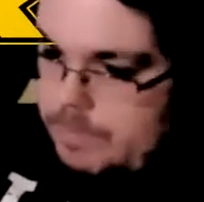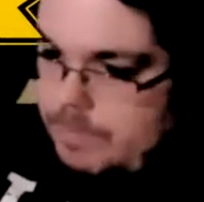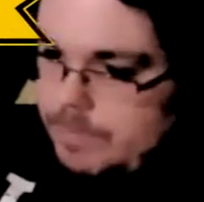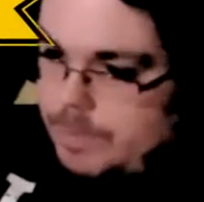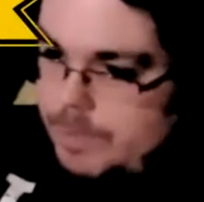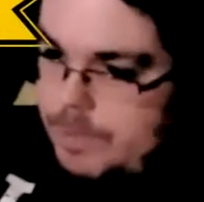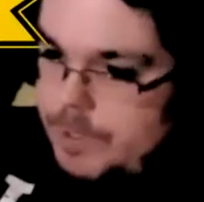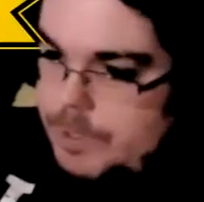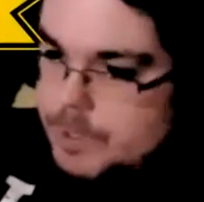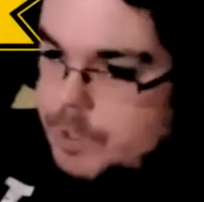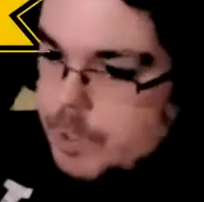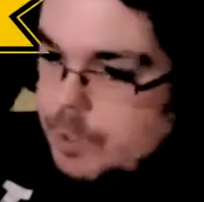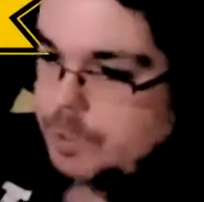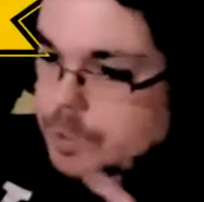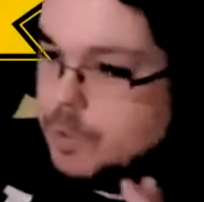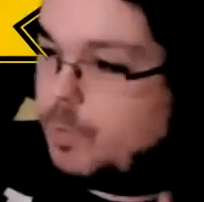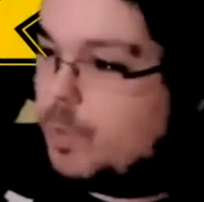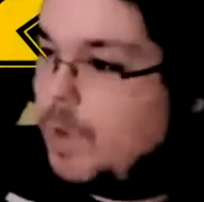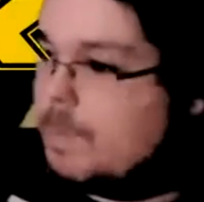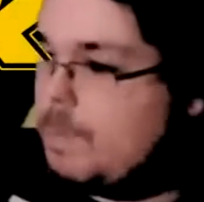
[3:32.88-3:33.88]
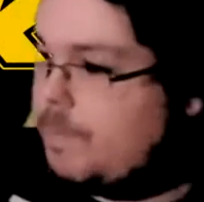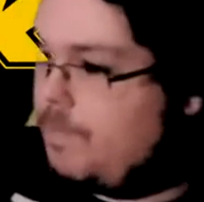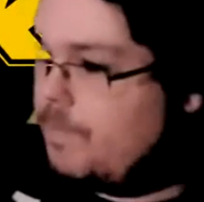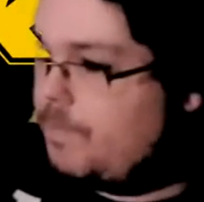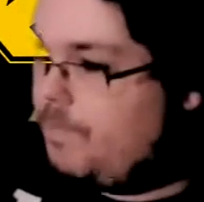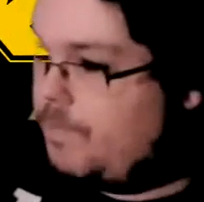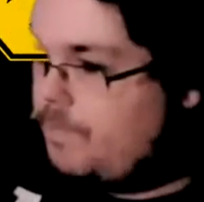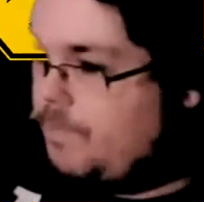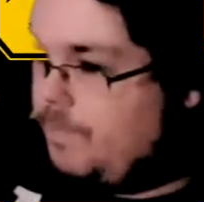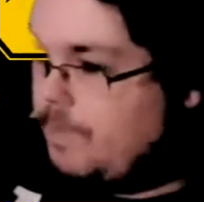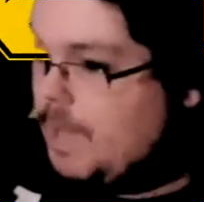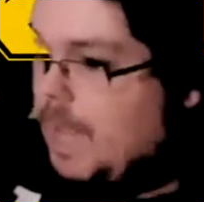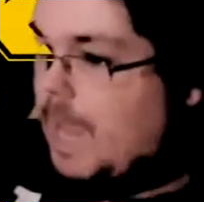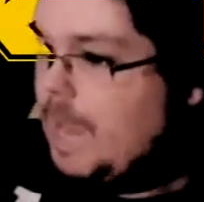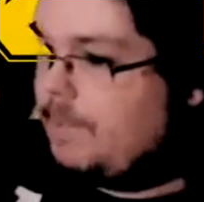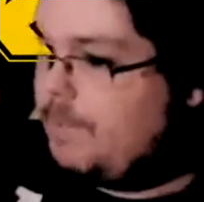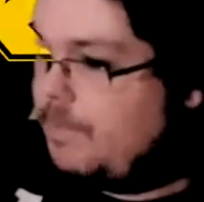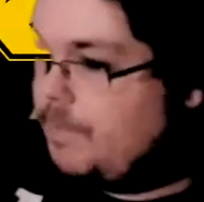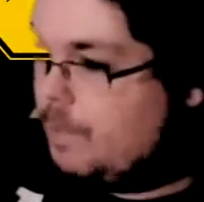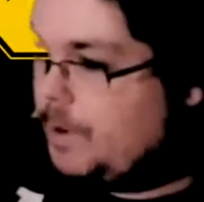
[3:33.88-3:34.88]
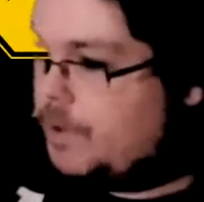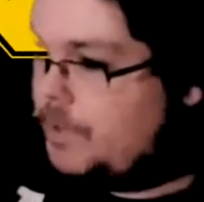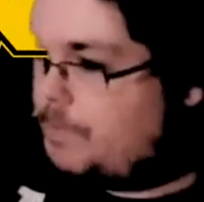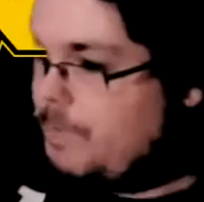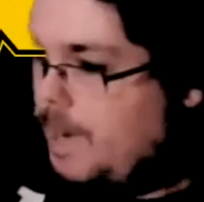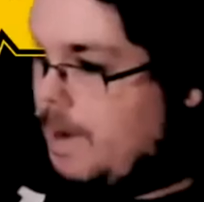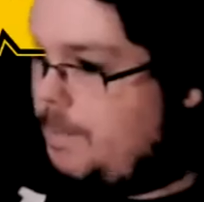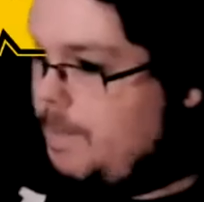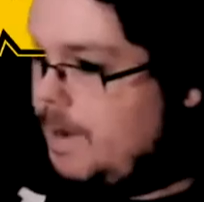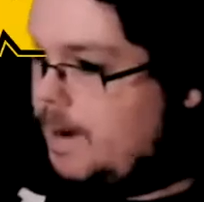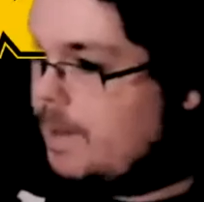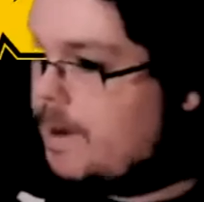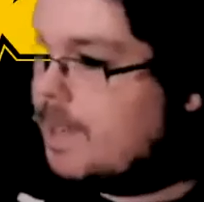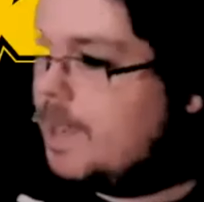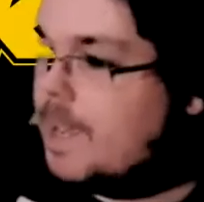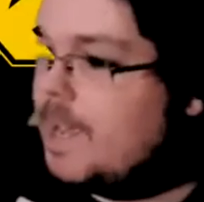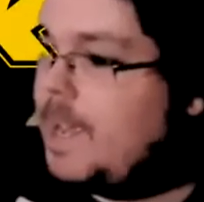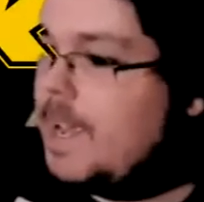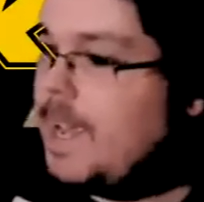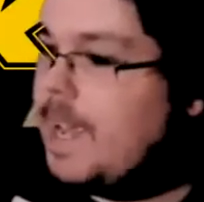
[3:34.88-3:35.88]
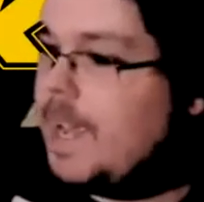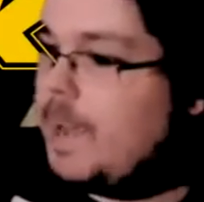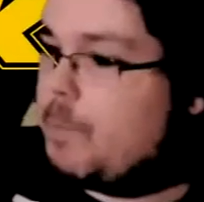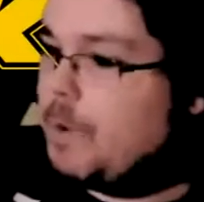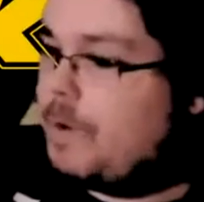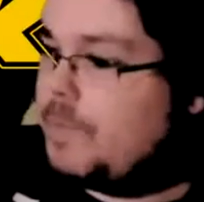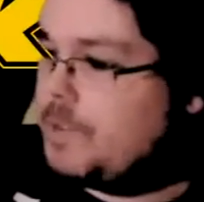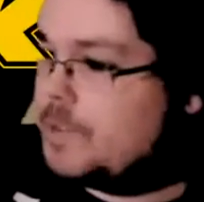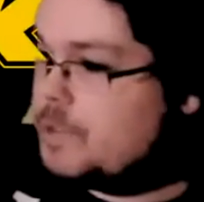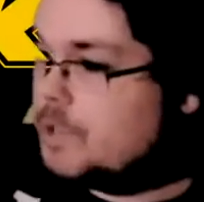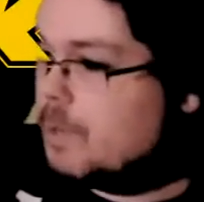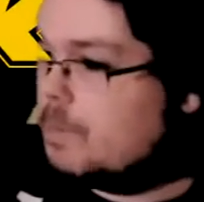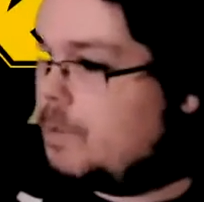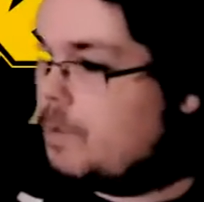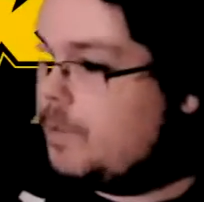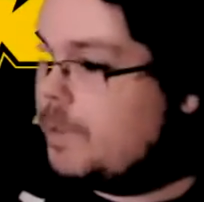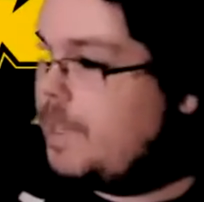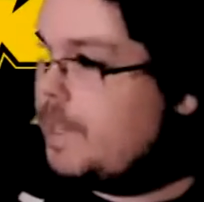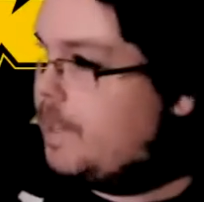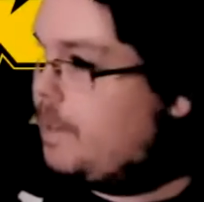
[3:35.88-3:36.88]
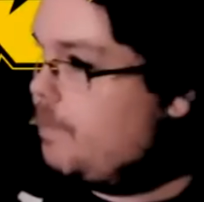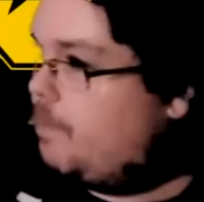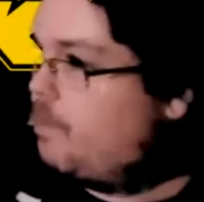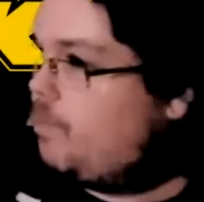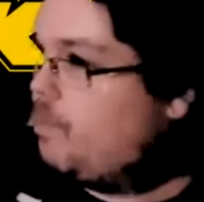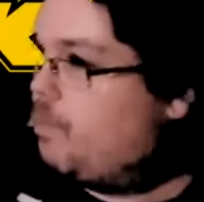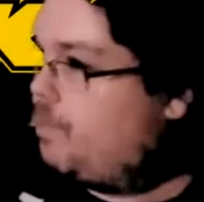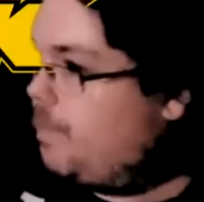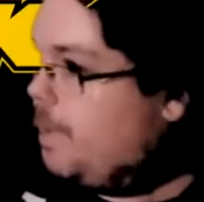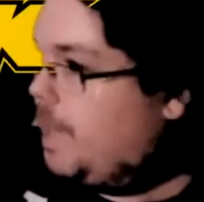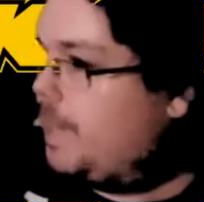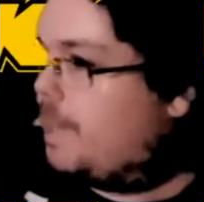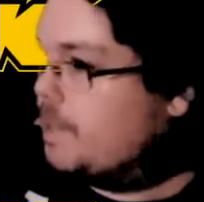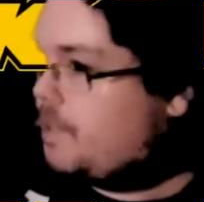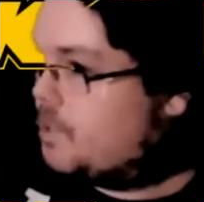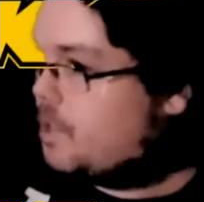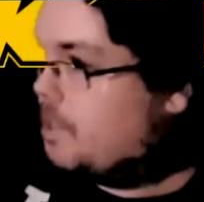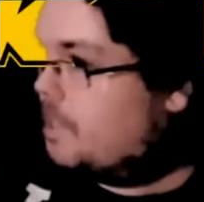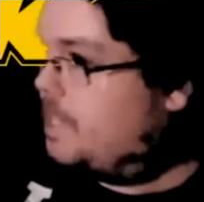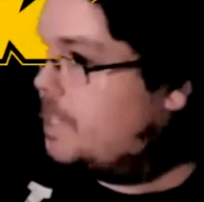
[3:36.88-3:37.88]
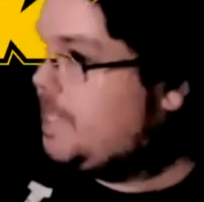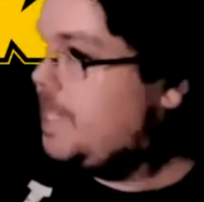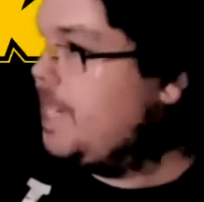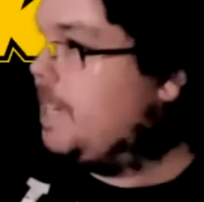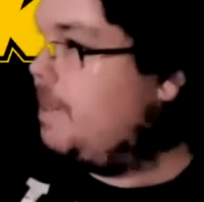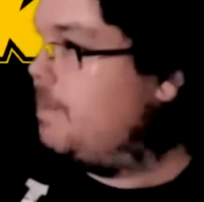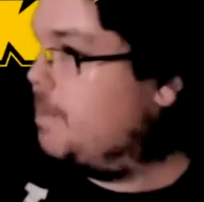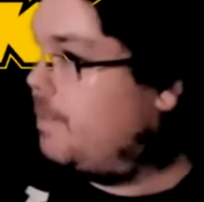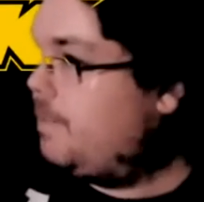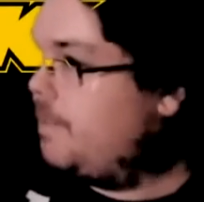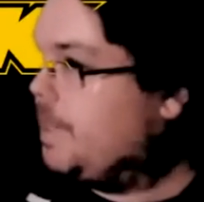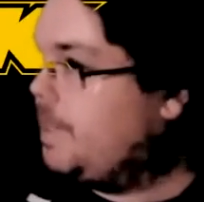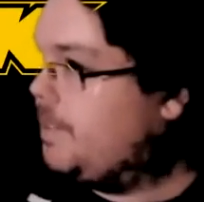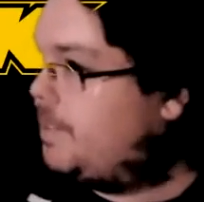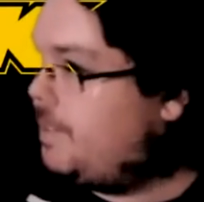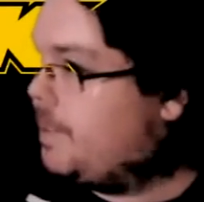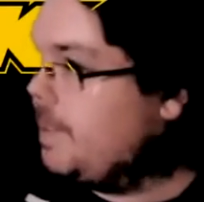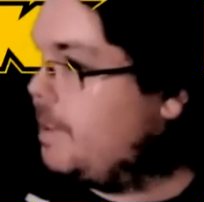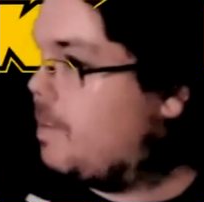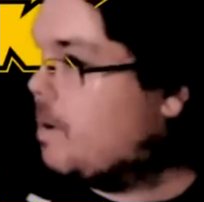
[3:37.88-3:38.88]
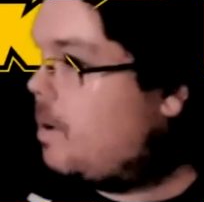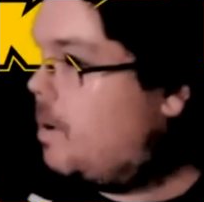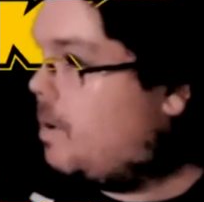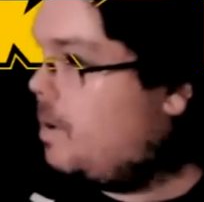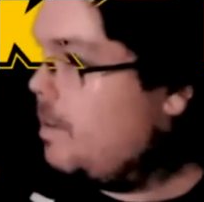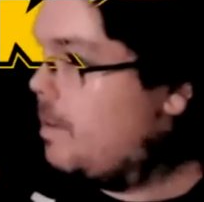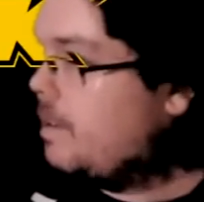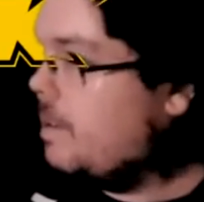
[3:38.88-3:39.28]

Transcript: controls the web of life for Spider-Man, and whenever it's trouble, they like a certain team of these get called,